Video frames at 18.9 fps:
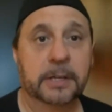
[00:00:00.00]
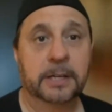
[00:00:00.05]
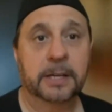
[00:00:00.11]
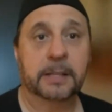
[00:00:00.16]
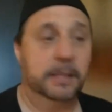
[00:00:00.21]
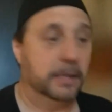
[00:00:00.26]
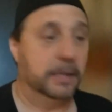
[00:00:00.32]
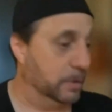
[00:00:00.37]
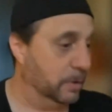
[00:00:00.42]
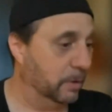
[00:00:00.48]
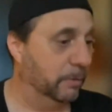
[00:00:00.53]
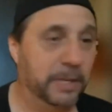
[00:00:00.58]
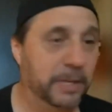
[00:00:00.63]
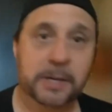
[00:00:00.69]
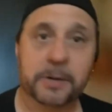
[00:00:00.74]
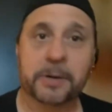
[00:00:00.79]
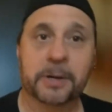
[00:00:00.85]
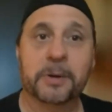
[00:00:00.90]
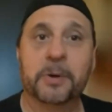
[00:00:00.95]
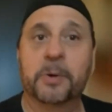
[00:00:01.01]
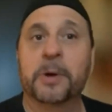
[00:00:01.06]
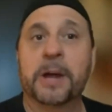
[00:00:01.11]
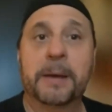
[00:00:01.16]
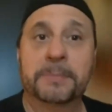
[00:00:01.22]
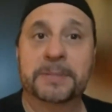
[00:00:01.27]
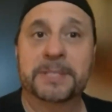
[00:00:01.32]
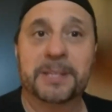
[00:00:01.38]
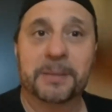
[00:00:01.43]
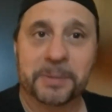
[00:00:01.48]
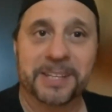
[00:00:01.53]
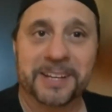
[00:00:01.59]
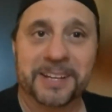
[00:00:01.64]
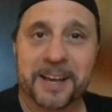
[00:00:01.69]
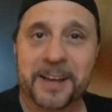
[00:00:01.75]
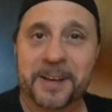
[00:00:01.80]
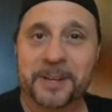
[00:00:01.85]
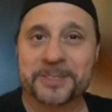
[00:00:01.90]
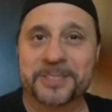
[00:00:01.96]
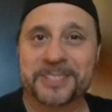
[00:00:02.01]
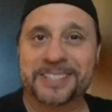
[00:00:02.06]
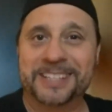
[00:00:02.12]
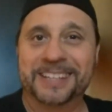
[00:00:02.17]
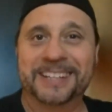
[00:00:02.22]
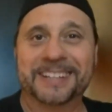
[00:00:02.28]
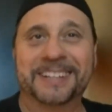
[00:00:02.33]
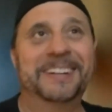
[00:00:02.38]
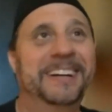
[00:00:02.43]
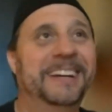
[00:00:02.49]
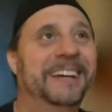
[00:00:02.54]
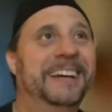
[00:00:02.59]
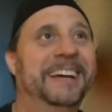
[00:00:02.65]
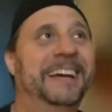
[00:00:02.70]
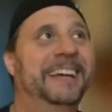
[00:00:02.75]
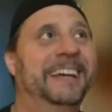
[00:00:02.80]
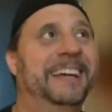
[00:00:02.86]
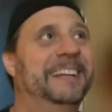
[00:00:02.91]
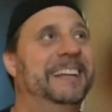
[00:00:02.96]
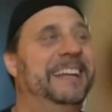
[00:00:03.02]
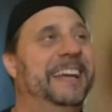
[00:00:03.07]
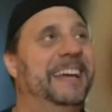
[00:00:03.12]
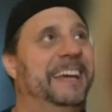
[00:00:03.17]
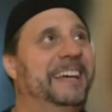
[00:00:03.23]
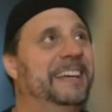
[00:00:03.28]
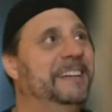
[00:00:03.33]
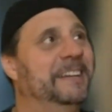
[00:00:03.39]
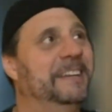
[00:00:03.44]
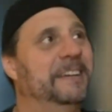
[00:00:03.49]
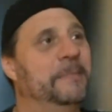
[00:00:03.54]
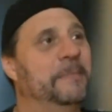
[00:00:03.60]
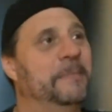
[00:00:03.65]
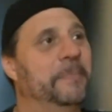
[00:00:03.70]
and then go over here and grab something else, and